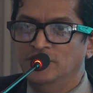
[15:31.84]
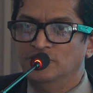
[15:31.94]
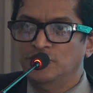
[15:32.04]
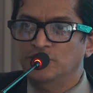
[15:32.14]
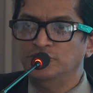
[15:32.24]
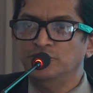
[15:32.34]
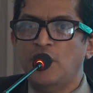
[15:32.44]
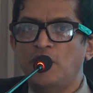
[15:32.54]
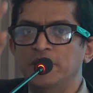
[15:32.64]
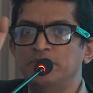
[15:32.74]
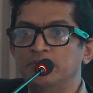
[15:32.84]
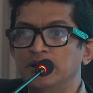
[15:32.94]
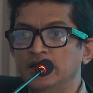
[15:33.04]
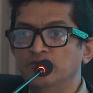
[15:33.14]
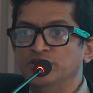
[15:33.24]
So you're going to say how many people
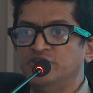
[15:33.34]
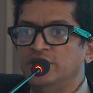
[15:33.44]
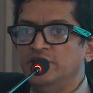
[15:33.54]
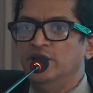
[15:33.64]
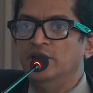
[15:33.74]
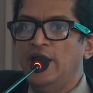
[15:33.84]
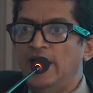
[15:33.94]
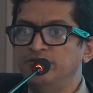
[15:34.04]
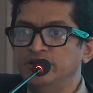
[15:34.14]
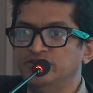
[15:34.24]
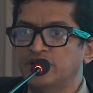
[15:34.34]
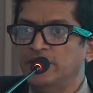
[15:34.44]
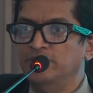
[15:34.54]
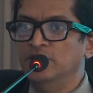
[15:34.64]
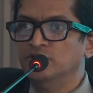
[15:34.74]
in which area, at which
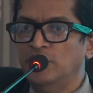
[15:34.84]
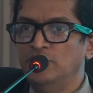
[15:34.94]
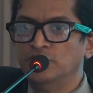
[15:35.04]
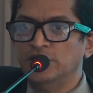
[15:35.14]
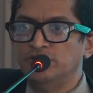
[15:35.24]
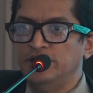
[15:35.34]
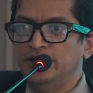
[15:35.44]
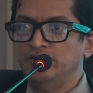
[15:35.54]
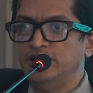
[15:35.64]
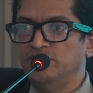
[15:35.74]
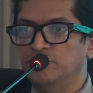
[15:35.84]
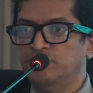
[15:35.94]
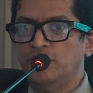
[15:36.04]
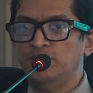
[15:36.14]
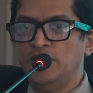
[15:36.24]
time. So I looked at 2024,
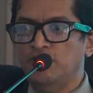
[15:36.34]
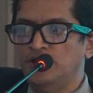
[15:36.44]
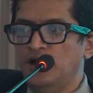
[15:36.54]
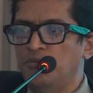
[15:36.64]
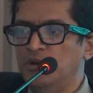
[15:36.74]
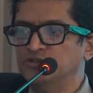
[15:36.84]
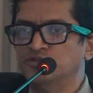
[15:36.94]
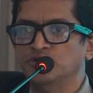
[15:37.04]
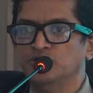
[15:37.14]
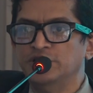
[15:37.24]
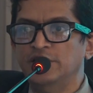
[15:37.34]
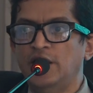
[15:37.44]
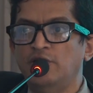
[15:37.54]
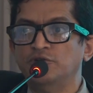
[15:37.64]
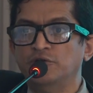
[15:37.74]
from now on how much. So you then
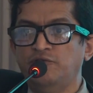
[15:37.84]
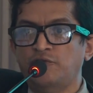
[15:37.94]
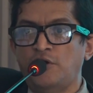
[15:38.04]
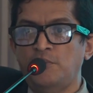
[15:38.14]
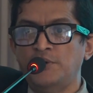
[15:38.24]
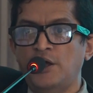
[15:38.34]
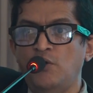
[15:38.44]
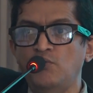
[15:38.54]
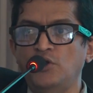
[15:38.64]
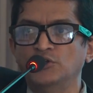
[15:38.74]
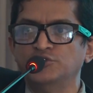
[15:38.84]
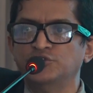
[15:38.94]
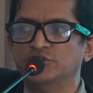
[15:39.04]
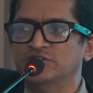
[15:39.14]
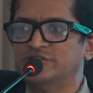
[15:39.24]
have to do from now
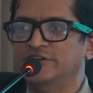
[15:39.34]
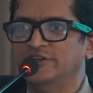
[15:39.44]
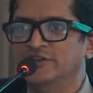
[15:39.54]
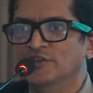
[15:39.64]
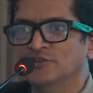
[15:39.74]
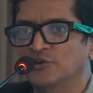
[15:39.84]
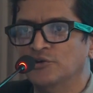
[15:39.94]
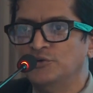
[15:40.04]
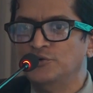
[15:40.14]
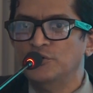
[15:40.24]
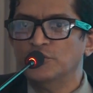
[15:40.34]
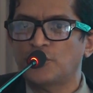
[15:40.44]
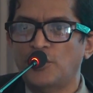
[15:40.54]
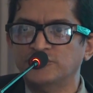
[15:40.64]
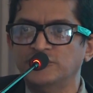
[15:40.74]
longitudinal study. So you're going to do a
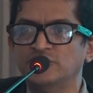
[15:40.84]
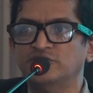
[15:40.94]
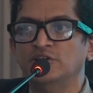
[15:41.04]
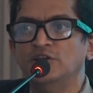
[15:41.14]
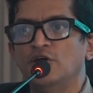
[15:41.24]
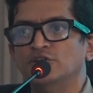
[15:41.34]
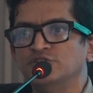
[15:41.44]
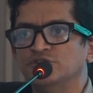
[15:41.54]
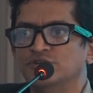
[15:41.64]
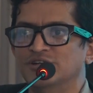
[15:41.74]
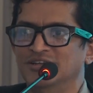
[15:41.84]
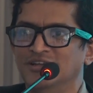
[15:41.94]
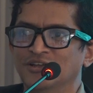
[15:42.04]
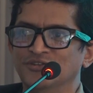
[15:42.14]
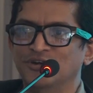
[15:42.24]
cross-sectional longitudinal.
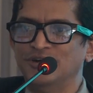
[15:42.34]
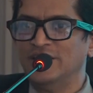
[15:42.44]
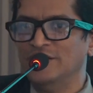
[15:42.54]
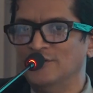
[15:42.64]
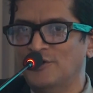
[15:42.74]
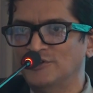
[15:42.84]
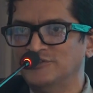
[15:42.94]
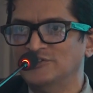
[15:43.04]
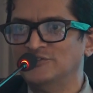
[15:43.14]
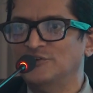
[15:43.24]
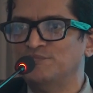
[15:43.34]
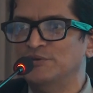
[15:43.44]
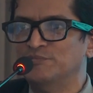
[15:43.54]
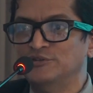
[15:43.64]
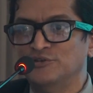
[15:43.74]
So you're taking a cross-section of
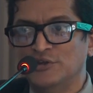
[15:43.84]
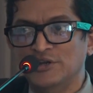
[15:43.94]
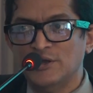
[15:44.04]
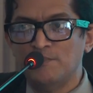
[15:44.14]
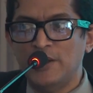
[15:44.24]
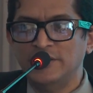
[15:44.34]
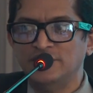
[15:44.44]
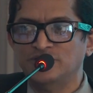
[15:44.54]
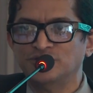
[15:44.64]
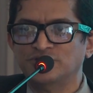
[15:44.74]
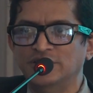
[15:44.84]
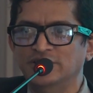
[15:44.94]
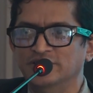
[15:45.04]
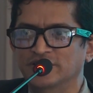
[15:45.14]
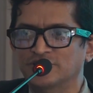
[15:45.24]
people, so you can combine these two study
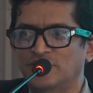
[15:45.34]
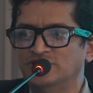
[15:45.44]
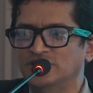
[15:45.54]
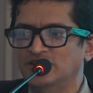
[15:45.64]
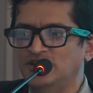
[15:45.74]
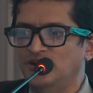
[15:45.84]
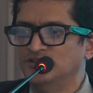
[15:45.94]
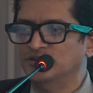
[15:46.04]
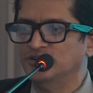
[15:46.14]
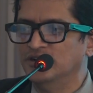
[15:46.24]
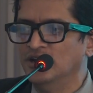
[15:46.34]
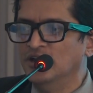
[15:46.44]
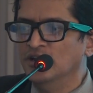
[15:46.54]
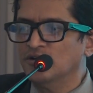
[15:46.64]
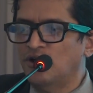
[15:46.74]
designs, cross-section and longitudinal.
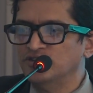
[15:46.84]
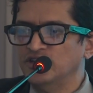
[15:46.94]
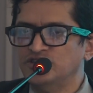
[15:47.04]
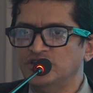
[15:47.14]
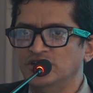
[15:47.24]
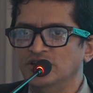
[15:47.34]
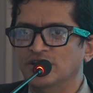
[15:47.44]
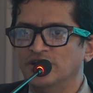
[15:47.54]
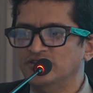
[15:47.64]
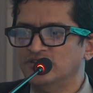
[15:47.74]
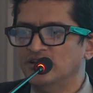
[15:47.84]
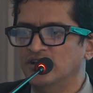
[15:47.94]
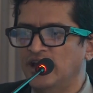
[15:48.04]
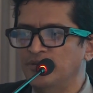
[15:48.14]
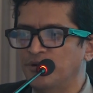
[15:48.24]
Causation, risk
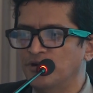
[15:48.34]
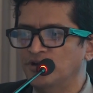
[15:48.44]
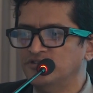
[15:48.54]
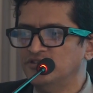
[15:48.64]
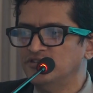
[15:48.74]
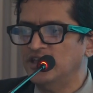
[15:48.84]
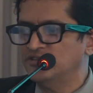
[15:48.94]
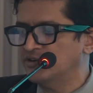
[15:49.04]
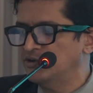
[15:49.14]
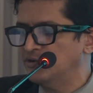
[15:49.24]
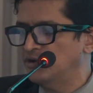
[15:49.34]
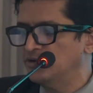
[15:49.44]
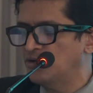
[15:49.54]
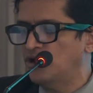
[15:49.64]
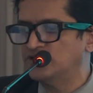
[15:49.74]
and prognosis, case control and
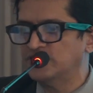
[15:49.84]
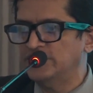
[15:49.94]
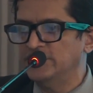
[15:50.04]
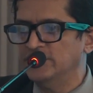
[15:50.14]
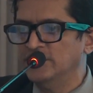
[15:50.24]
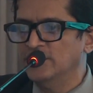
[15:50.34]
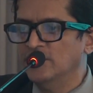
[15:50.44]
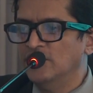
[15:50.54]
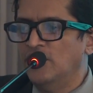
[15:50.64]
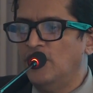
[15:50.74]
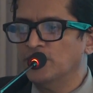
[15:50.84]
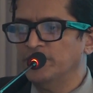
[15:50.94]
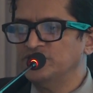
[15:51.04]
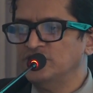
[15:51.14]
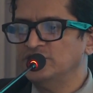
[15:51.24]
cohort study.
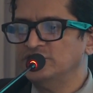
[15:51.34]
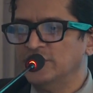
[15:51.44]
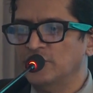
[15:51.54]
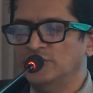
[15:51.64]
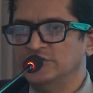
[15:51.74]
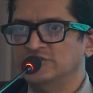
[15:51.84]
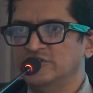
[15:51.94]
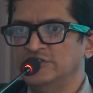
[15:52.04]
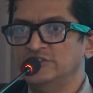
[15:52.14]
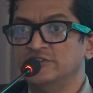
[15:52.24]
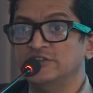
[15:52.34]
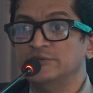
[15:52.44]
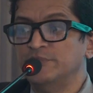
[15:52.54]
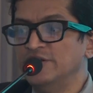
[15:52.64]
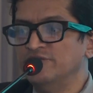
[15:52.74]
Occupational risk, ecological studies,
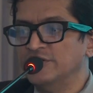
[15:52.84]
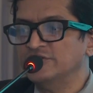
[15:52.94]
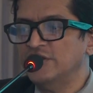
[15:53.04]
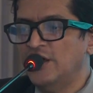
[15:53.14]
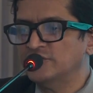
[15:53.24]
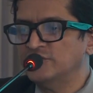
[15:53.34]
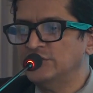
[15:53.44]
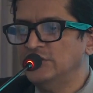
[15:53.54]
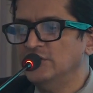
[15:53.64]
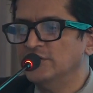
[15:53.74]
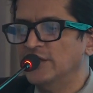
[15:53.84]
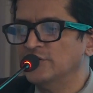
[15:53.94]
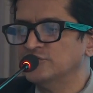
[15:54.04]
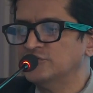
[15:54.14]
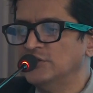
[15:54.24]
treatment efficacy, RCT,
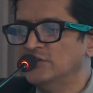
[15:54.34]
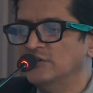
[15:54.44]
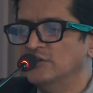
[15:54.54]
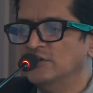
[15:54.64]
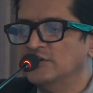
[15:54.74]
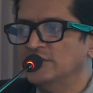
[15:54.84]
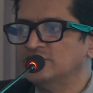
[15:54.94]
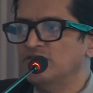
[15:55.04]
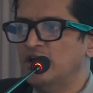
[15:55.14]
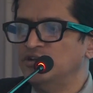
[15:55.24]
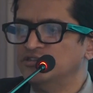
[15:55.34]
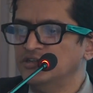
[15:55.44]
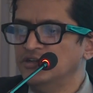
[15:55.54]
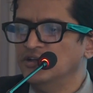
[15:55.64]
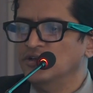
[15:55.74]
diagnostic, test evaluation,
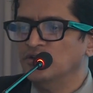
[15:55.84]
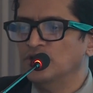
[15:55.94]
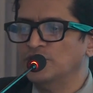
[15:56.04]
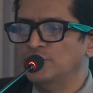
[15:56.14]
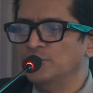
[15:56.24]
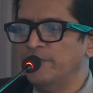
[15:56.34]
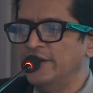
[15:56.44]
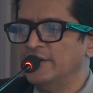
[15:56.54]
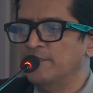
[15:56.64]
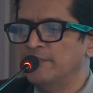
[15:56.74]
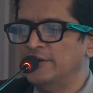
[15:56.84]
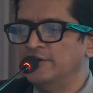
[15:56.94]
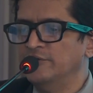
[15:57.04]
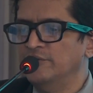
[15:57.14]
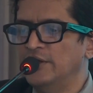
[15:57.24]
you're going to do paired
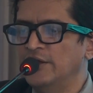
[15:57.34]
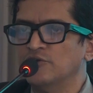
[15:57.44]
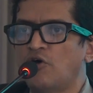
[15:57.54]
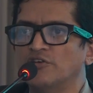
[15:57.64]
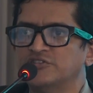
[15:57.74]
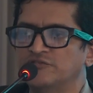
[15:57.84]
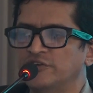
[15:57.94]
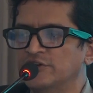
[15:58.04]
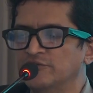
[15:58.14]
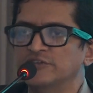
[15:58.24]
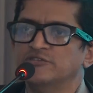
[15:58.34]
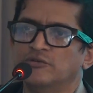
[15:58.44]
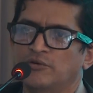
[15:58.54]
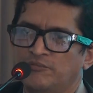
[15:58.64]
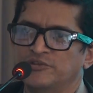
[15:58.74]
comparative, and cost effectiveness,
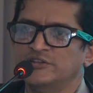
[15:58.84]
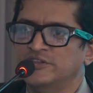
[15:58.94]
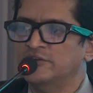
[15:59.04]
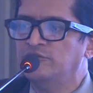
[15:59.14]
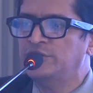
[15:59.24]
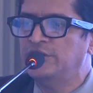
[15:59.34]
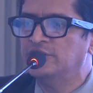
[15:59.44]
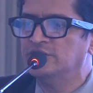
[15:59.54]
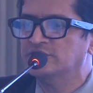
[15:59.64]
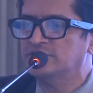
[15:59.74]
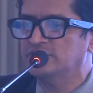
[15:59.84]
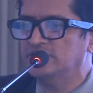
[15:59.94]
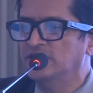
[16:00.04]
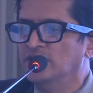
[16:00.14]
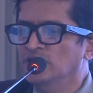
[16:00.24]
obviously there you will need a,
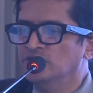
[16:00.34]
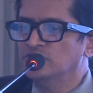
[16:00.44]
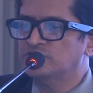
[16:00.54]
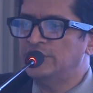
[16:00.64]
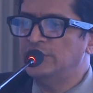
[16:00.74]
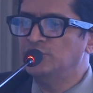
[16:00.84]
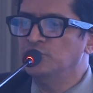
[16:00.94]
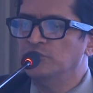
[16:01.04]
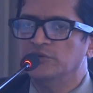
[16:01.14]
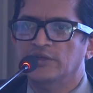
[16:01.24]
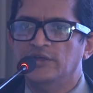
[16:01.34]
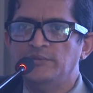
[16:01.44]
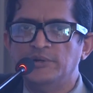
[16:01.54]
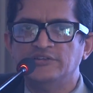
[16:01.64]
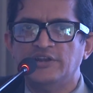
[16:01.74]
so study 2,
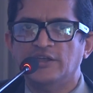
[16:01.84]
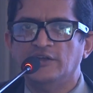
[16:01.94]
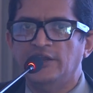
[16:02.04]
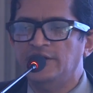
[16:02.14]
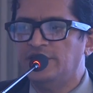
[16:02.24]
anybody taker, any